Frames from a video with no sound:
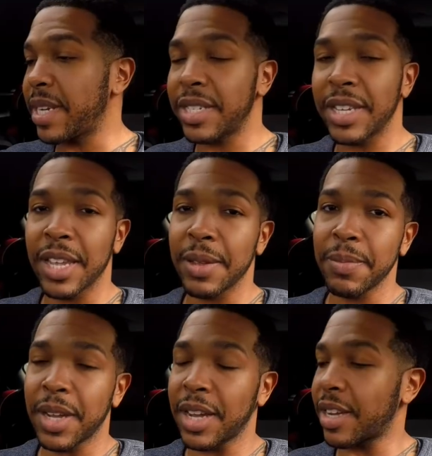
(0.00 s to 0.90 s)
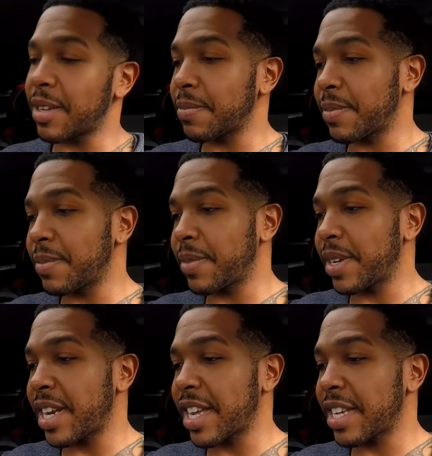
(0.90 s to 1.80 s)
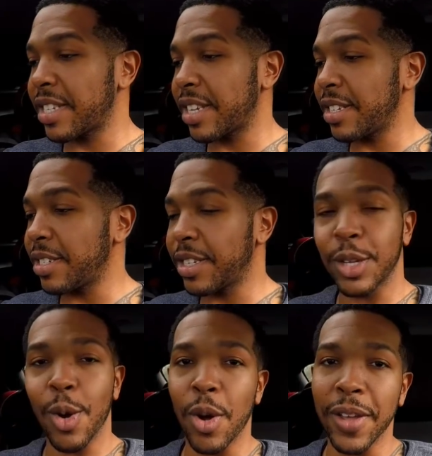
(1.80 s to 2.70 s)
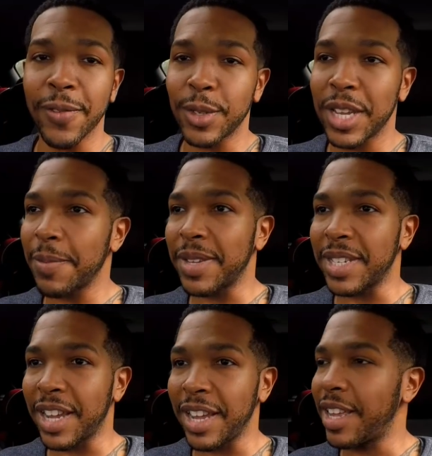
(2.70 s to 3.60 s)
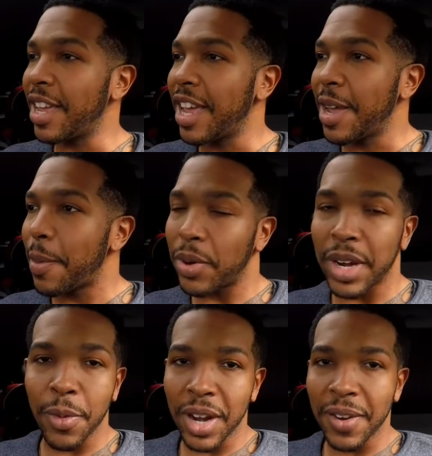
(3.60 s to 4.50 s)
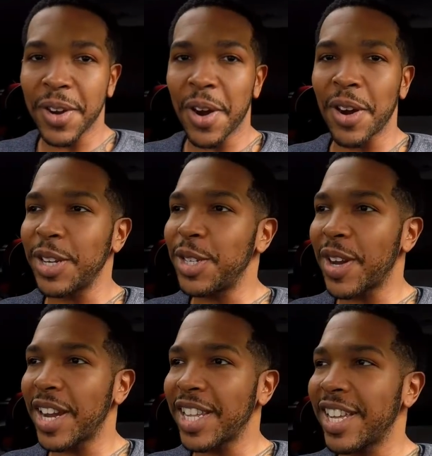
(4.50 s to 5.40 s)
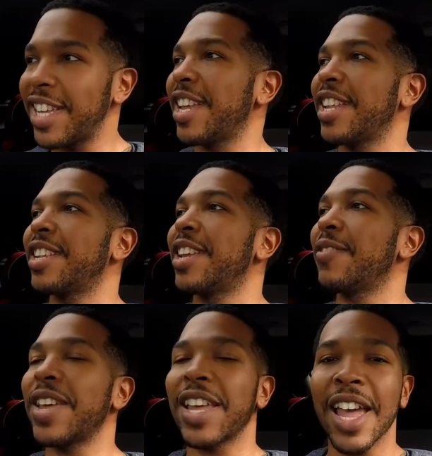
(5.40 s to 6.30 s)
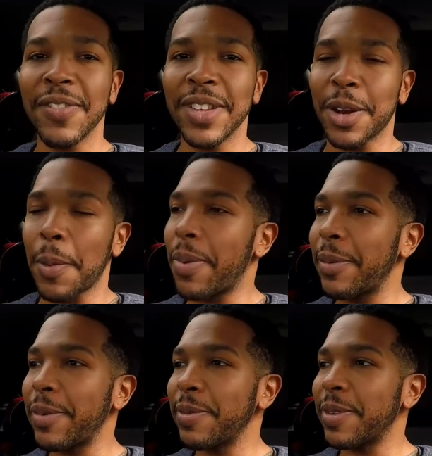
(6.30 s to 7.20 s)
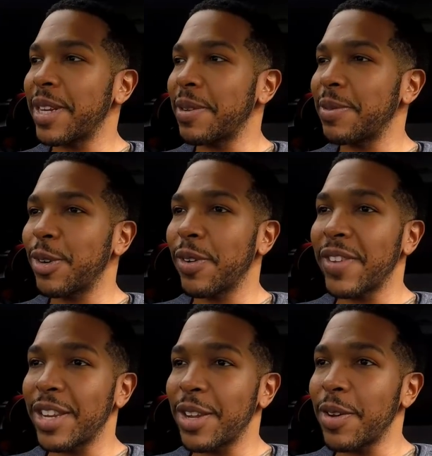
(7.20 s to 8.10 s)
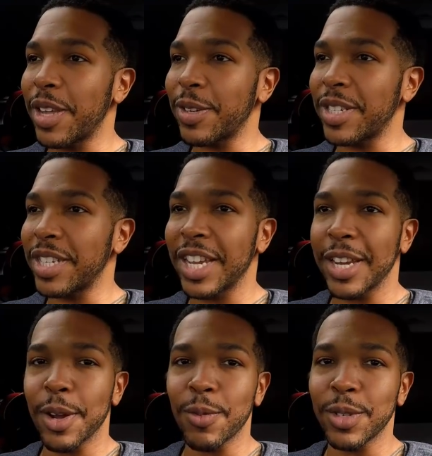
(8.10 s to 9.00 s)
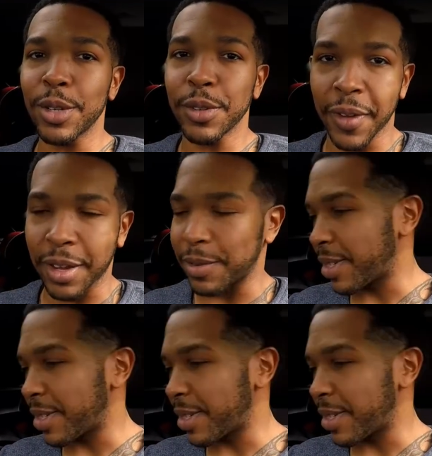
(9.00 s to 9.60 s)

the same, but like I said, just go on infotainment site, put in whatever car you're trying to get, and if they have it, it'll pop up, and I'm sure if they don't, it'll just say no results found.